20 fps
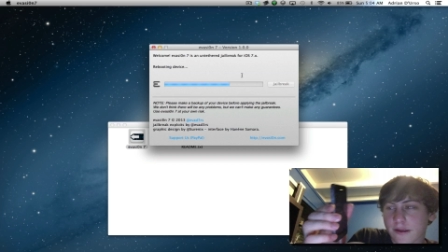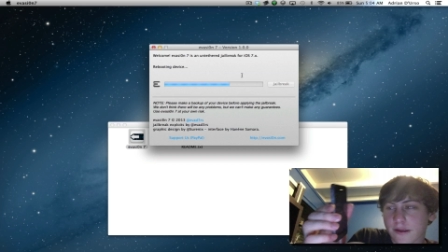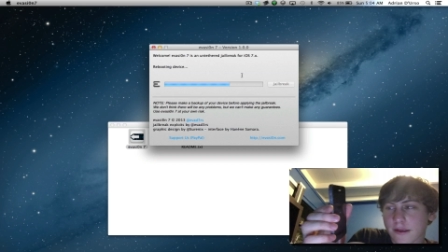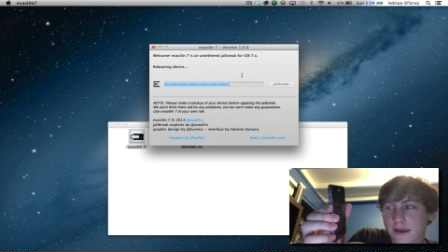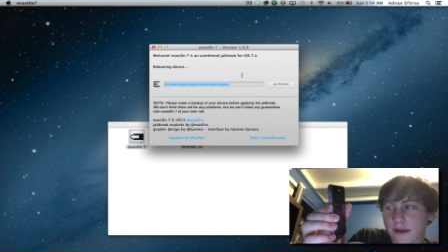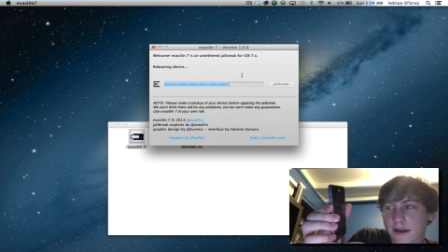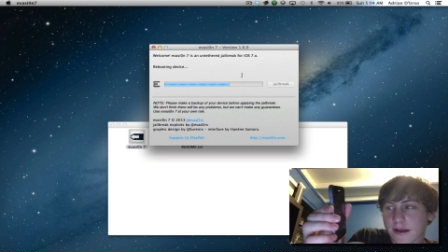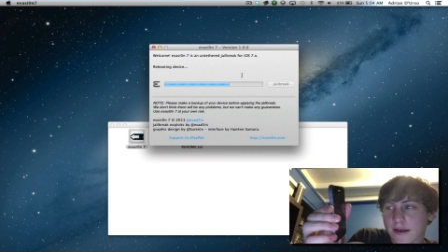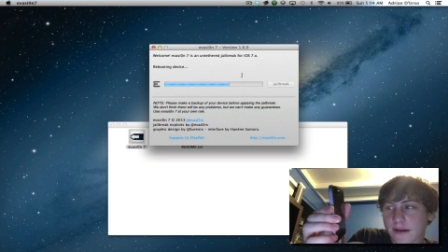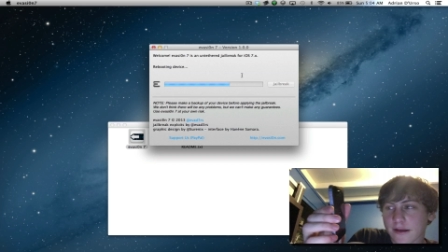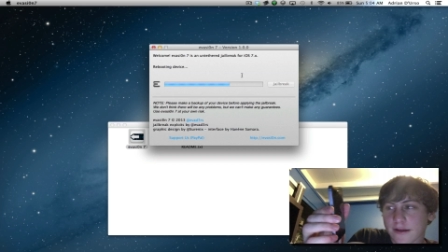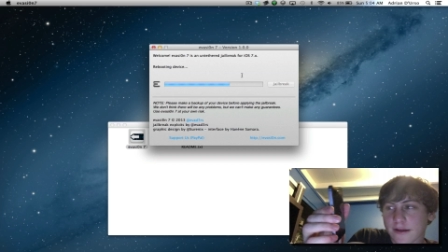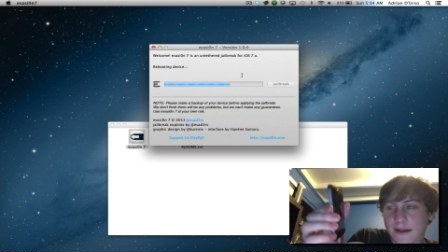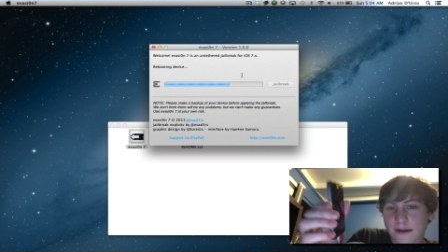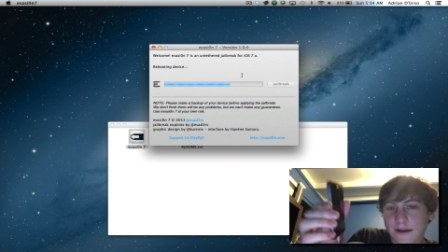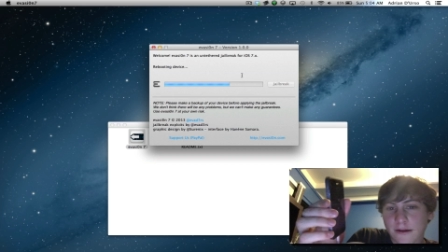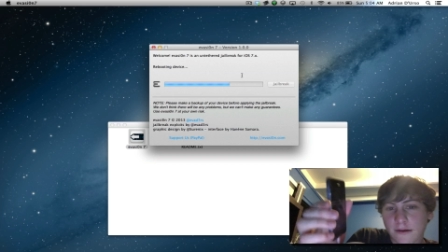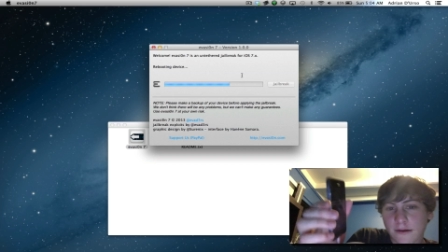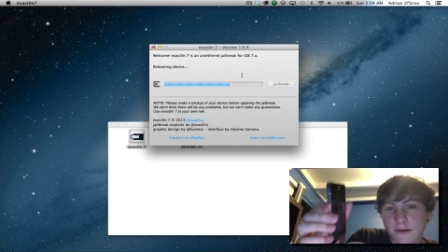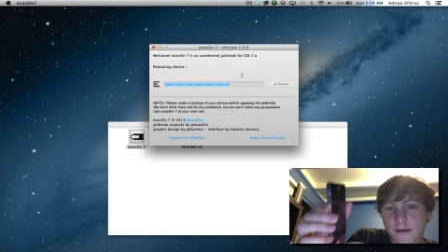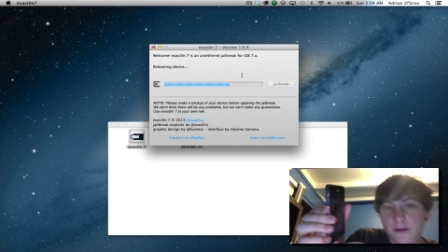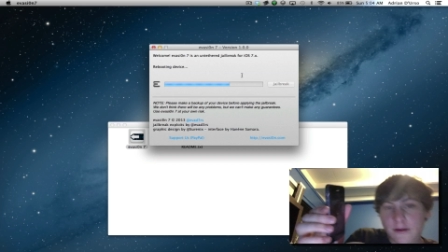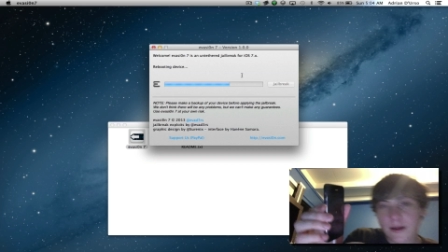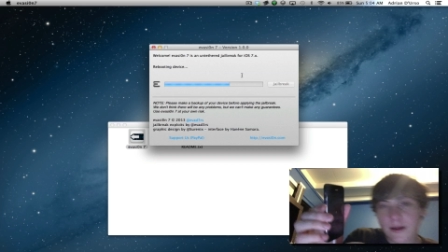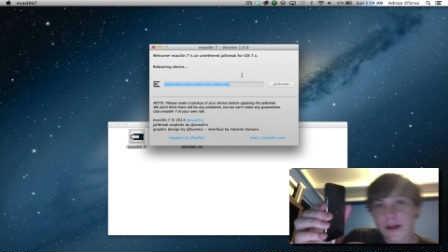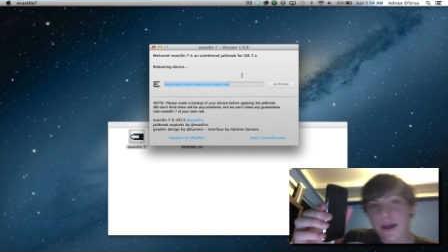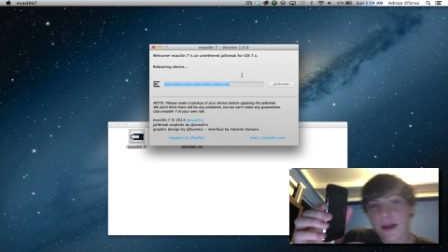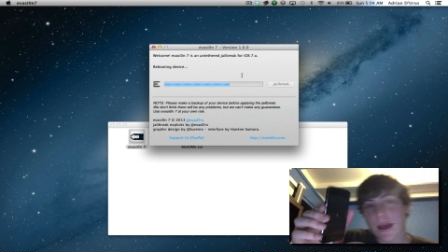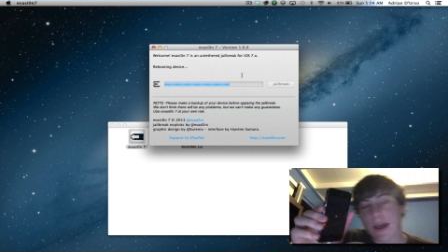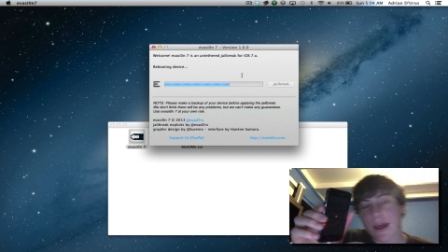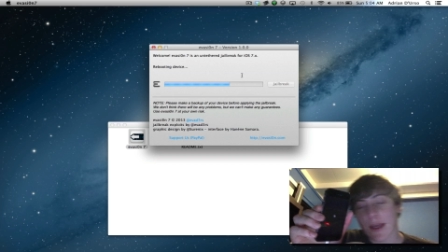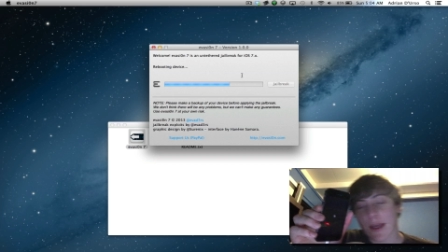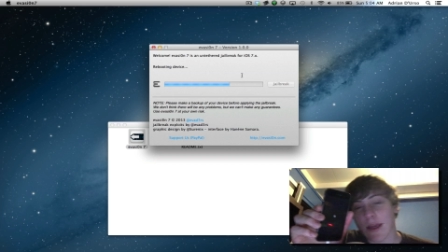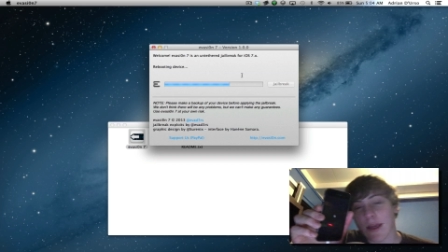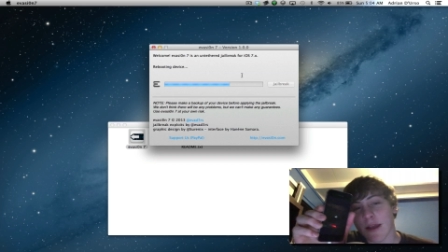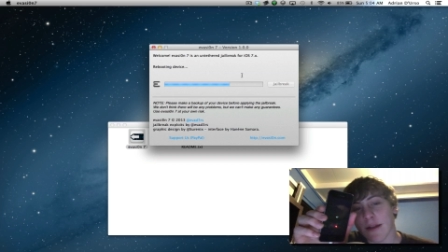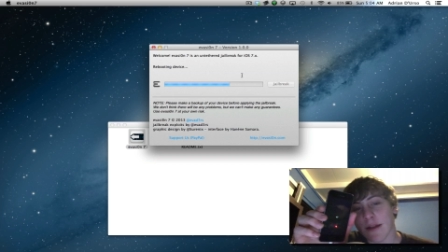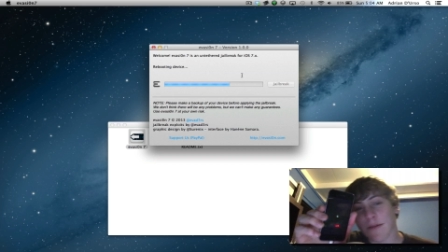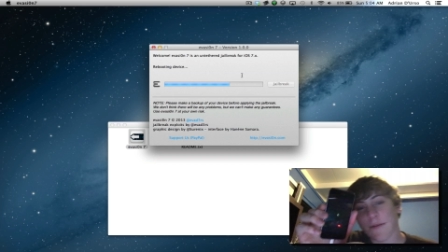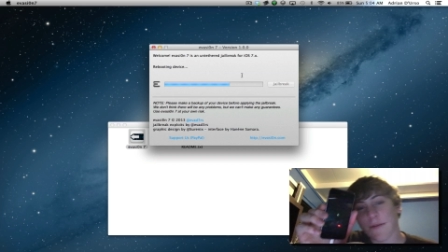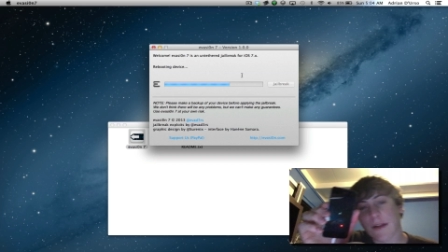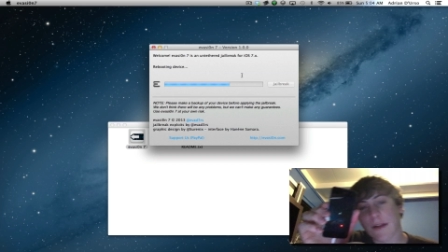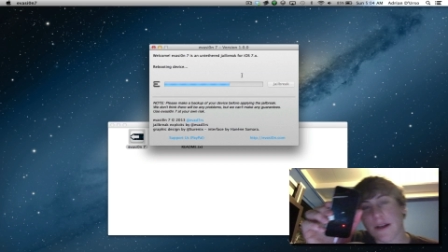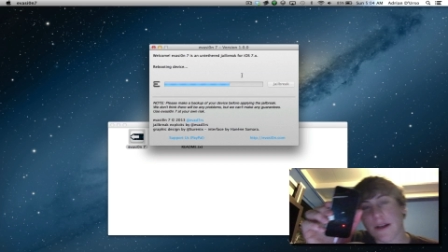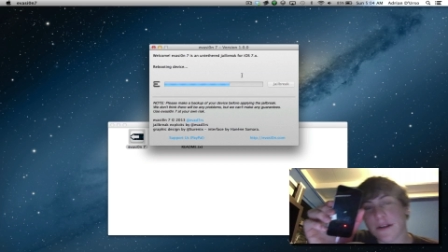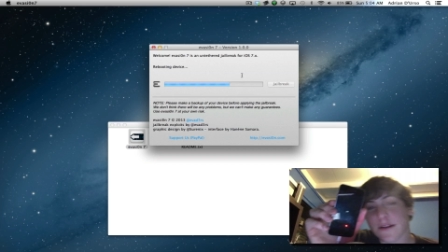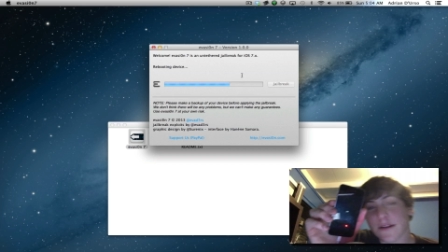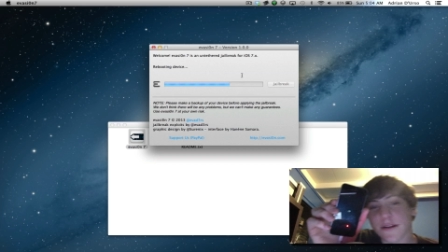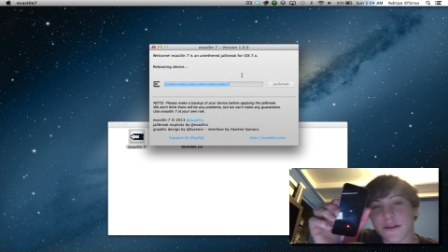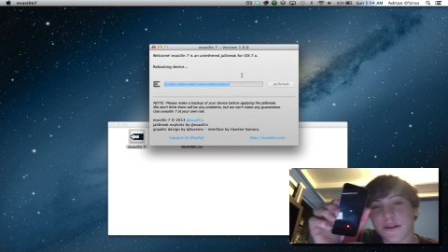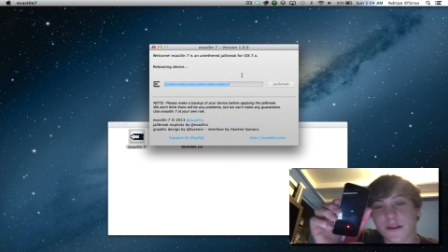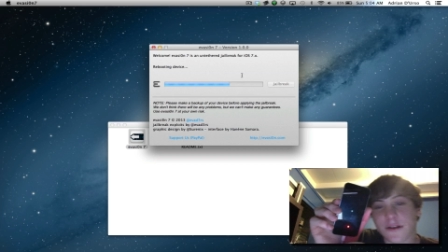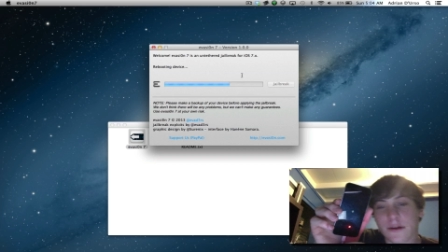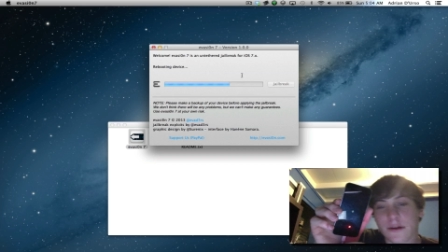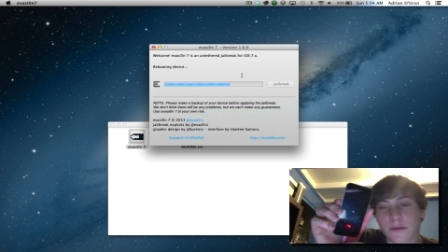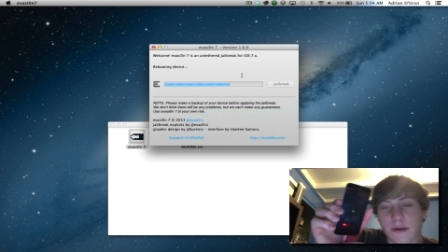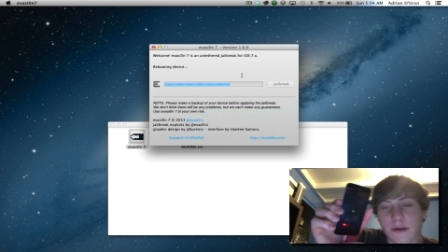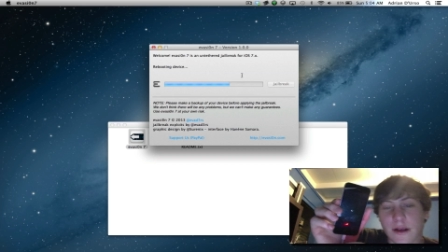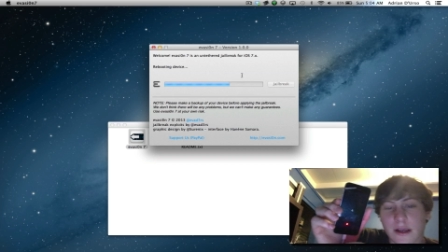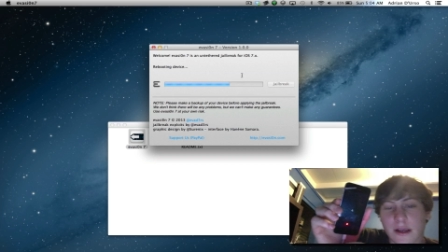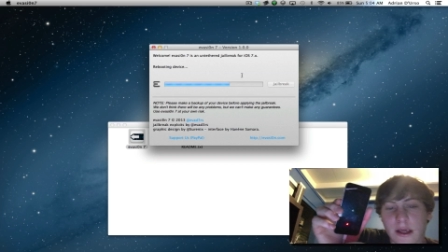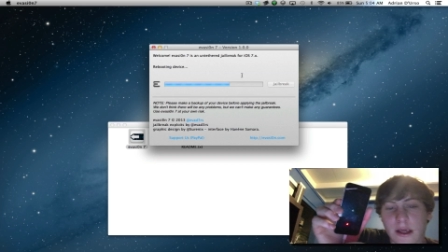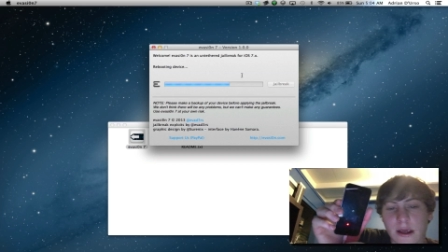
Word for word: that signal and finish the jailbreak.